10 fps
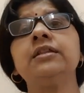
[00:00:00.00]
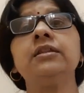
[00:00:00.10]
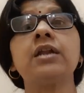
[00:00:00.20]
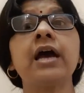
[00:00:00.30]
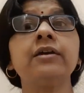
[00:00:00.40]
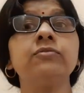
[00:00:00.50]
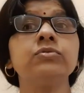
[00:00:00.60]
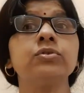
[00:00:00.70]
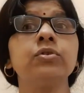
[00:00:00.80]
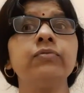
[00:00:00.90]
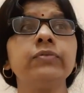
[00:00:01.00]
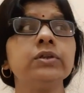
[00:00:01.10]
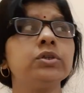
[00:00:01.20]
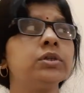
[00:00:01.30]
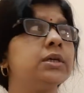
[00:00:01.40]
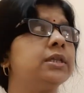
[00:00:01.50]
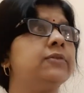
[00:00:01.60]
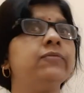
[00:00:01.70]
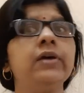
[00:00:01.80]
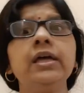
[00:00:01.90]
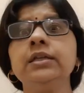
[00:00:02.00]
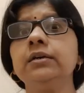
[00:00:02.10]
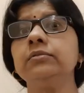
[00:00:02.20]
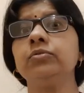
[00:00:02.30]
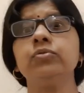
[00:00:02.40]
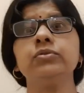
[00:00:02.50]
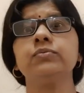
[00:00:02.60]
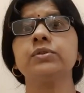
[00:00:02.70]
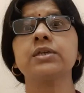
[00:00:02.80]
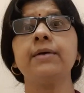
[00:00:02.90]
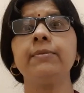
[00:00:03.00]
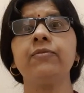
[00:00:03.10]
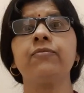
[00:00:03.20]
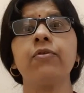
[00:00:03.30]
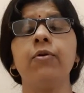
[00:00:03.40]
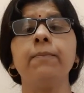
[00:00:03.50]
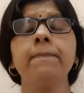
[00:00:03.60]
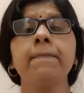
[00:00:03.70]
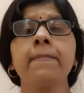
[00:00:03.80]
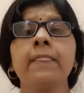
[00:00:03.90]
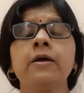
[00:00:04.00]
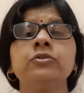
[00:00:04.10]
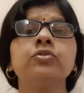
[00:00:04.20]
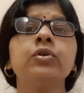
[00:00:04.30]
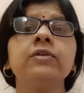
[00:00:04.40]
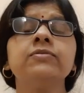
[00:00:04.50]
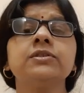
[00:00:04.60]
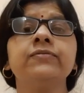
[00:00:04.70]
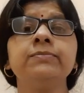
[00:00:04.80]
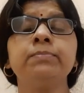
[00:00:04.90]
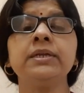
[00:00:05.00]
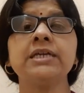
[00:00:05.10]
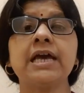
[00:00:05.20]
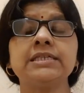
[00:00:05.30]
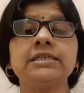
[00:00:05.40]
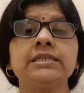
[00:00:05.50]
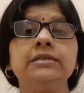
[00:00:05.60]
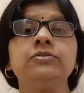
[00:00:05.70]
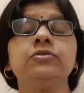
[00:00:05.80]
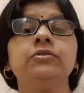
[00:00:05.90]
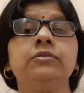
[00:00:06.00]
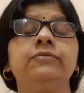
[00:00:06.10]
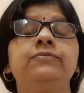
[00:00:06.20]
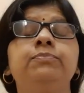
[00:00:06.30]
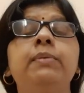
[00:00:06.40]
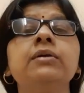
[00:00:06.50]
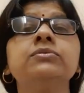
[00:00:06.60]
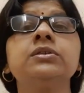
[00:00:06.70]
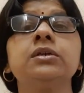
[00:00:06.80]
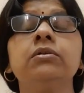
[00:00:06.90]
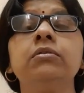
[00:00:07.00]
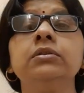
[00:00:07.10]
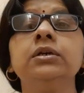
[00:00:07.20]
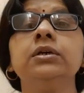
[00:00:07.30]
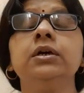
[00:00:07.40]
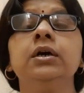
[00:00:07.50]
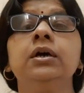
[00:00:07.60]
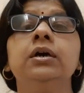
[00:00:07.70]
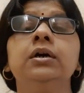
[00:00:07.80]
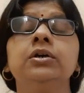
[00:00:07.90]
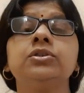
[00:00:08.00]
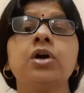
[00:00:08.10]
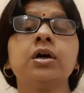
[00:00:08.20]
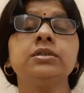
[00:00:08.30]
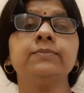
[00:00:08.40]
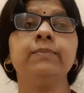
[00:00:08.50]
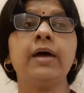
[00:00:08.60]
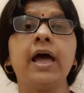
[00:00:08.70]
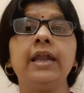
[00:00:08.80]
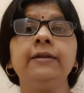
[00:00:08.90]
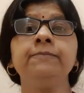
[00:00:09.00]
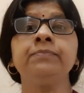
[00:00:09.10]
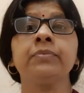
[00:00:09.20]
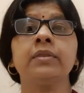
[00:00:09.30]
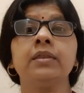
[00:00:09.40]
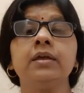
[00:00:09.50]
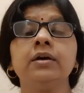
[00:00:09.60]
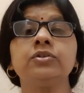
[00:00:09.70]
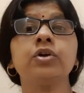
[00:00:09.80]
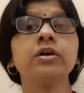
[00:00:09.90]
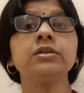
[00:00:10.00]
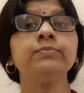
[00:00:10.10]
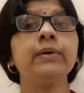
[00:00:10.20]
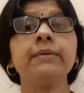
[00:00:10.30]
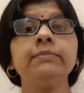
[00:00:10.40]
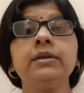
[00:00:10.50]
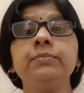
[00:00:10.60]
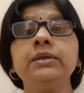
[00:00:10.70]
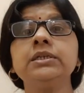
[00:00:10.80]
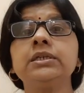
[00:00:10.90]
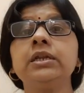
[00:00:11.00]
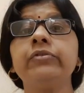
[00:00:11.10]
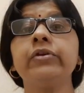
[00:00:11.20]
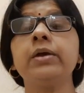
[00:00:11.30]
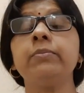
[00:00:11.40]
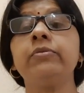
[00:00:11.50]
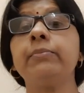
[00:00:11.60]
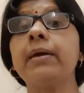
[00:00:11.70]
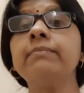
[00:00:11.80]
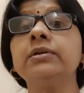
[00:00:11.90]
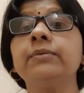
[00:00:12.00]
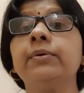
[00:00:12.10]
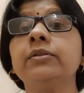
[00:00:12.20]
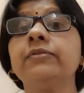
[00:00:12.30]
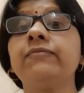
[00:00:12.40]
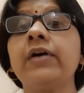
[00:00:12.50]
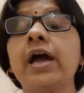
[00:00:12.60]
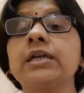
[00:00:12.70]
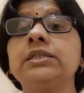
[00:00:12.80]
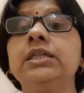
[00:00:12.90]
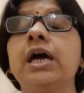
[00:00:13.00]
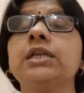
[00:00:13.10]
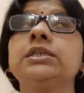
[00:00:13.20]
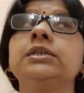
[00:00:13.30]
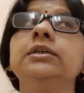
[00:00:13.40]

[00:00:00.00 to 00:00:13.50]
that the tiger was not very sure that where the noise was coming from, so he was a bit hesitant of pouncing on the talkative man. The talkative man immediately remembered about the fact that